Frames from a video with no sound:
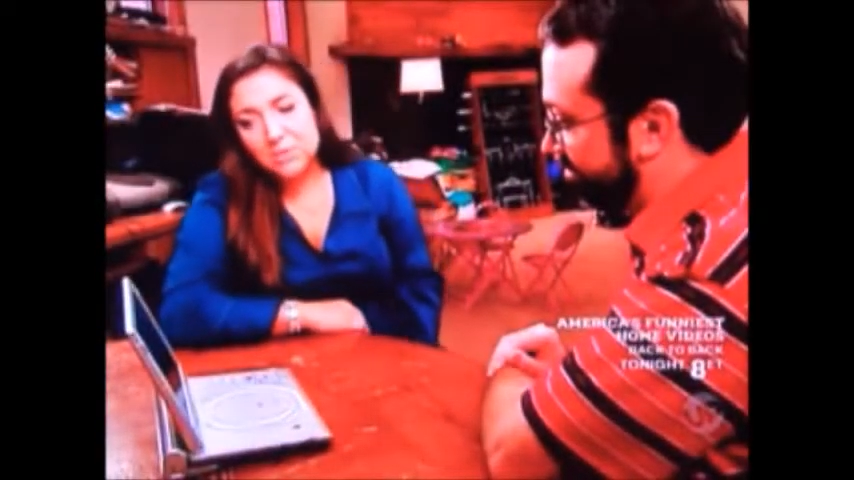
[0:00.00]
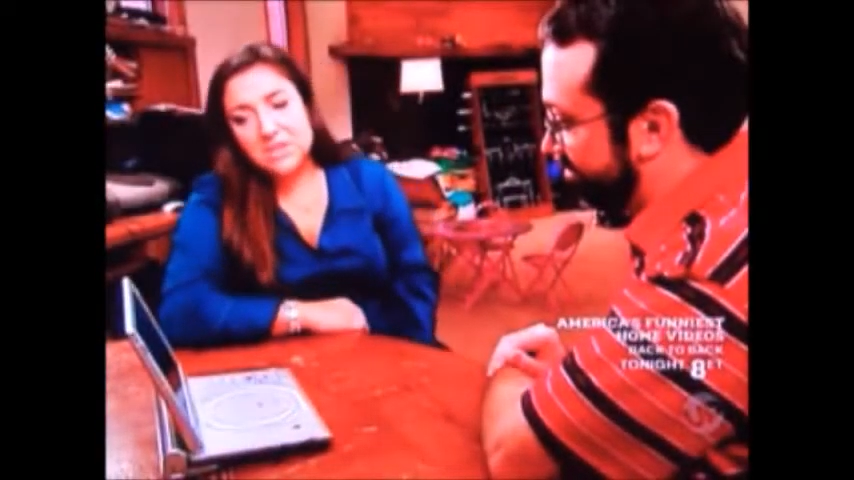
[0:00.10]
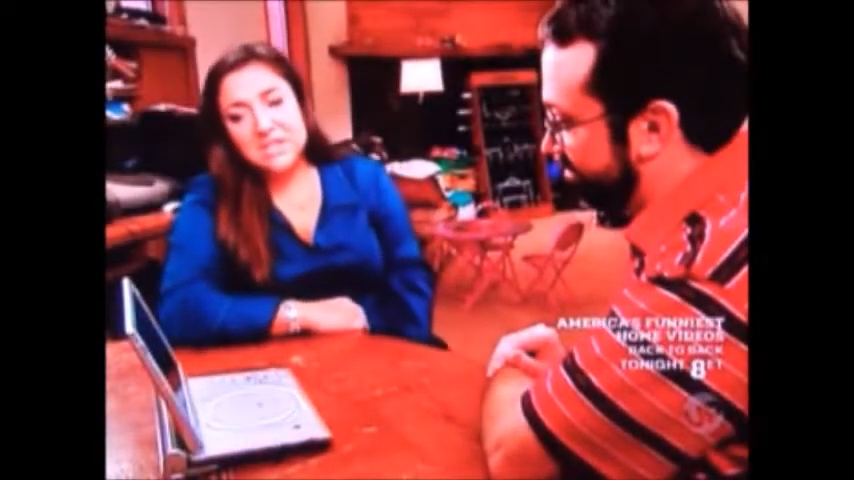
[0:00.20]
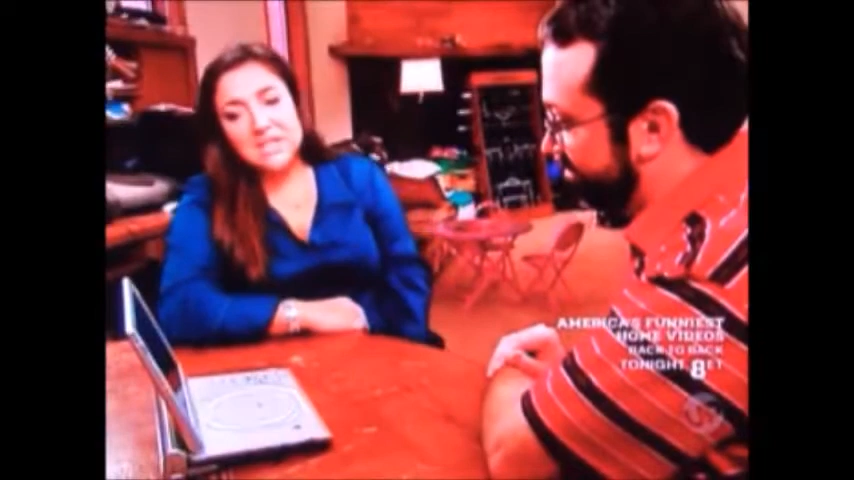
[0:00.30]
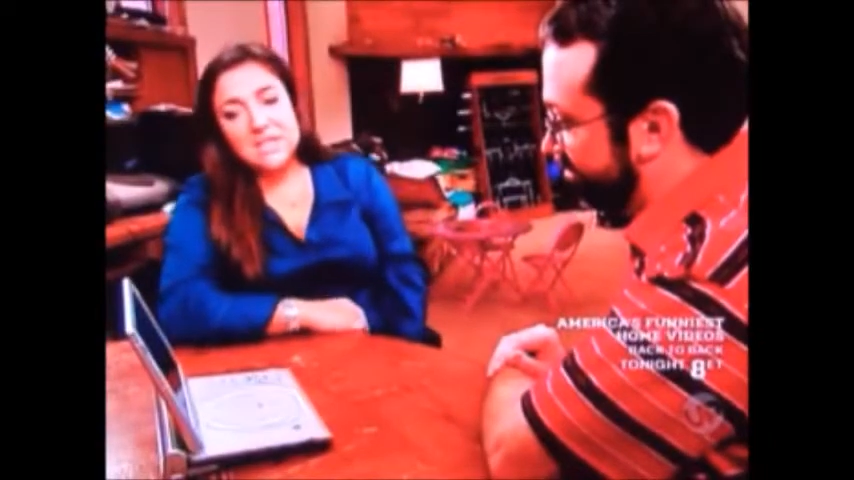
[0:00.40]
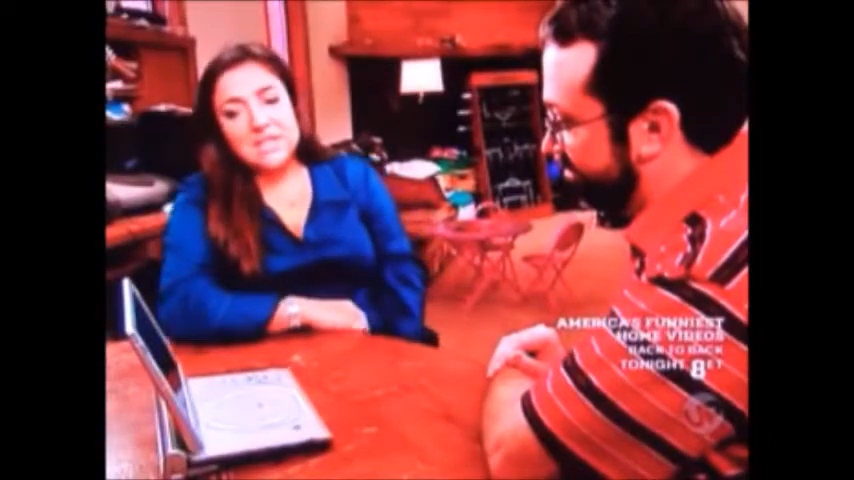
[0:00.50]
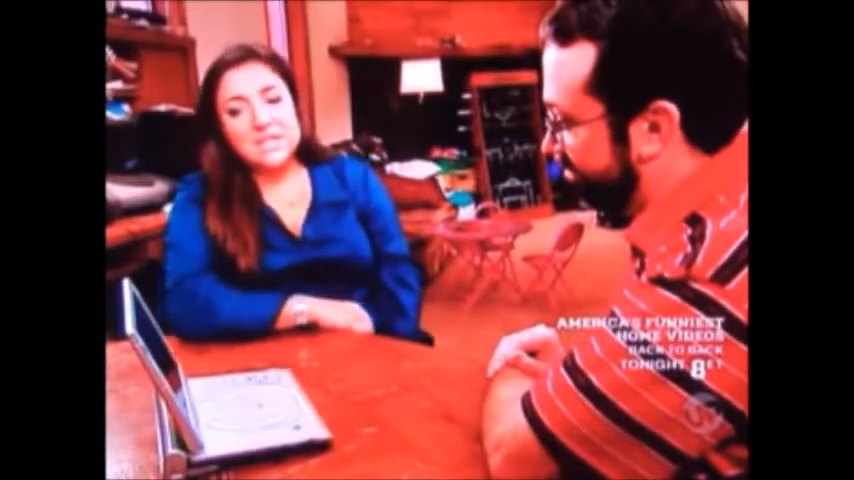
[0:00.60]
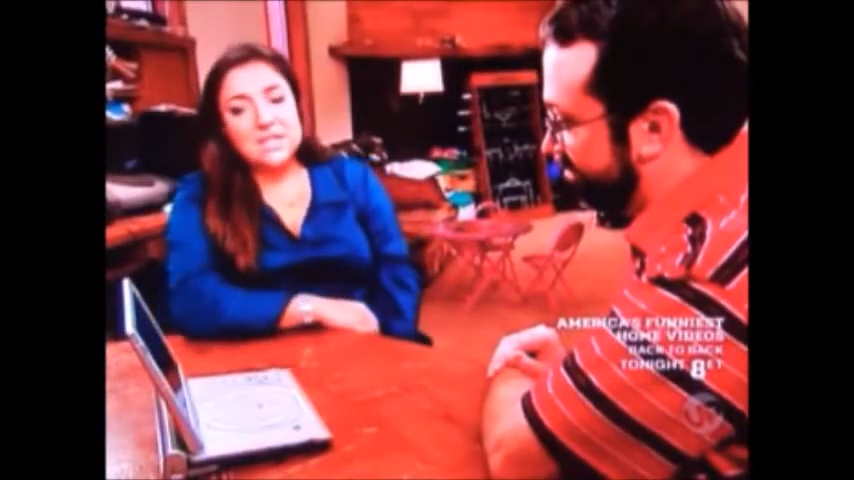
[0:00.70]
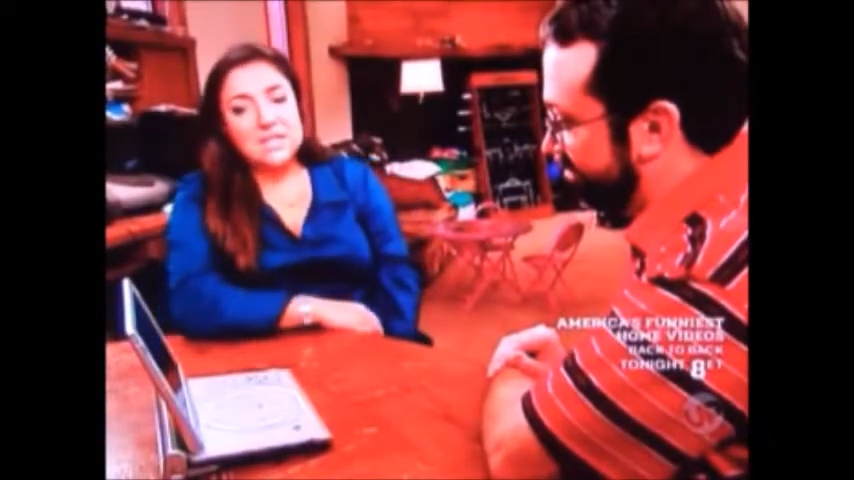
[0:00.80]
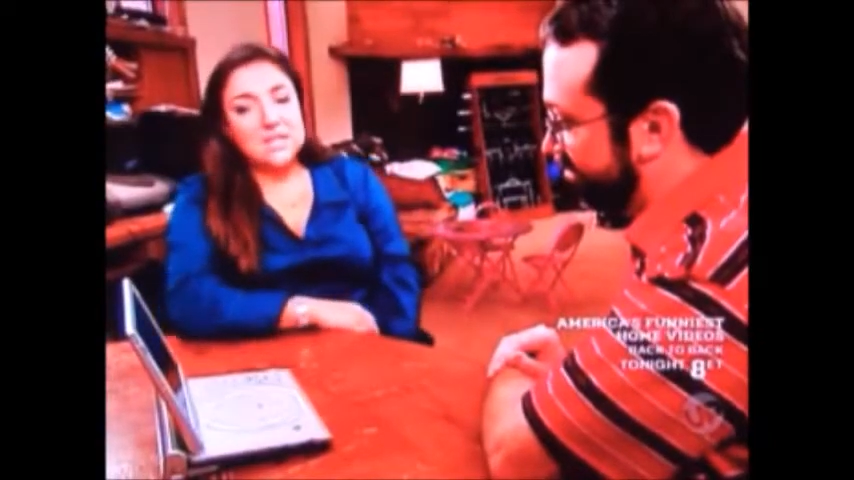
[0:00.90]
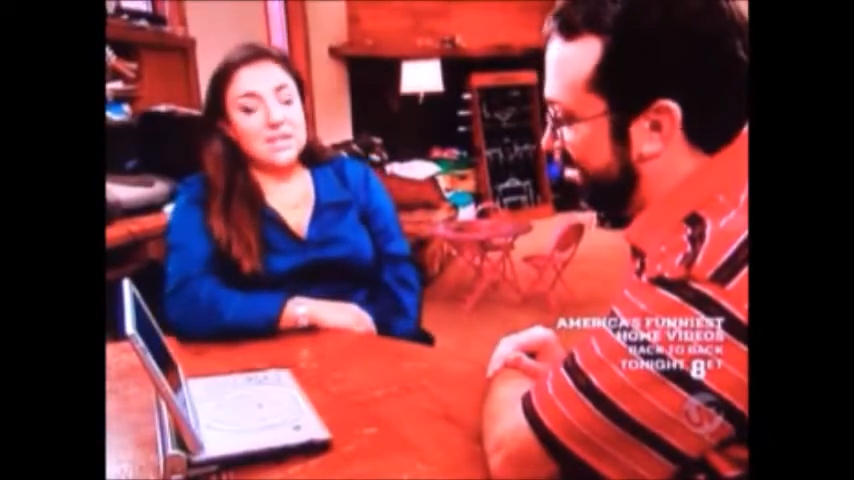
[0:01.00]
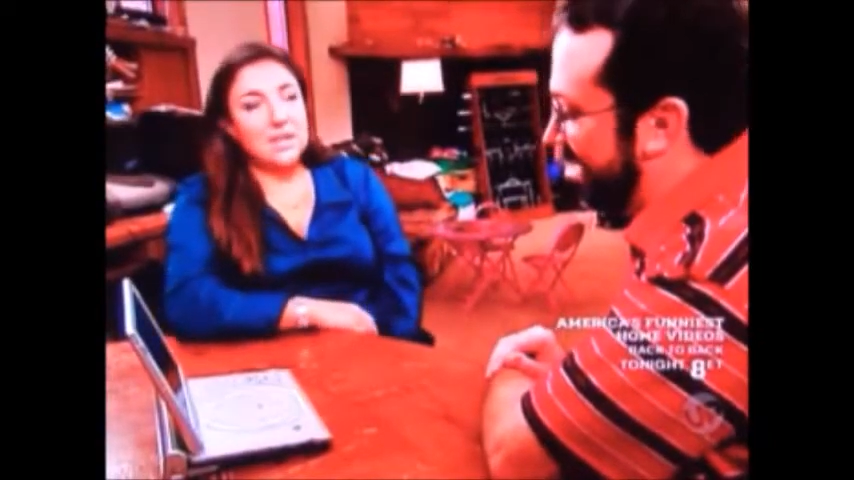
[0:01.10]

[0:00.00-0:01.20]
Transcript: with the kids.